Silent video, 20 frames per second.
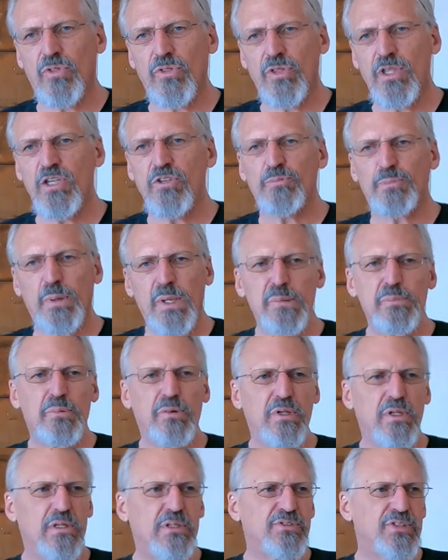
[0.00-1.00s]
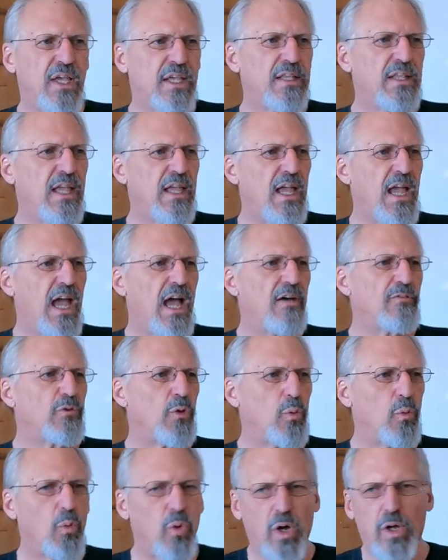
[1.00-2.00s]
these people that say they have
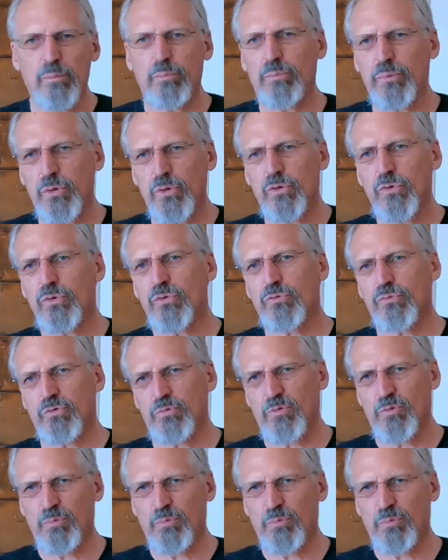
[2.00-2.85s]
the one pure,